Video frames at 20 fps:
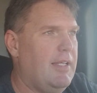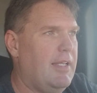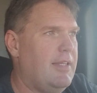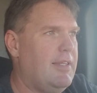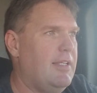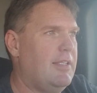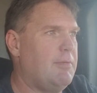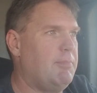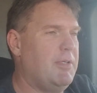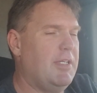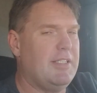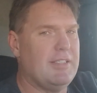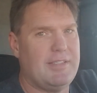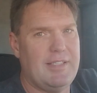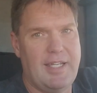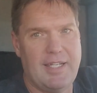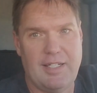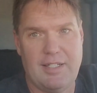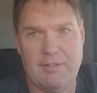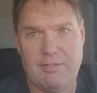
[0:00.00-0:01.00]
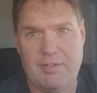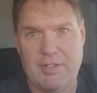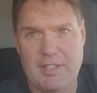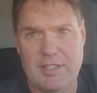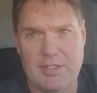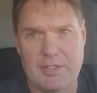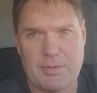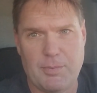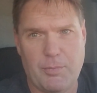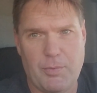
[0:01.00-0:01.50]
think the biggest negative
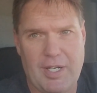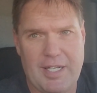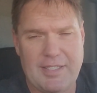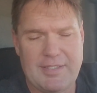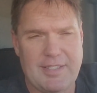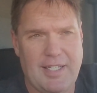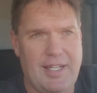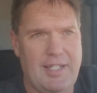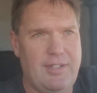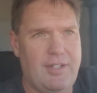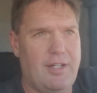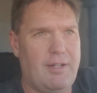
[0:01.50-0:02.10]
is when I signed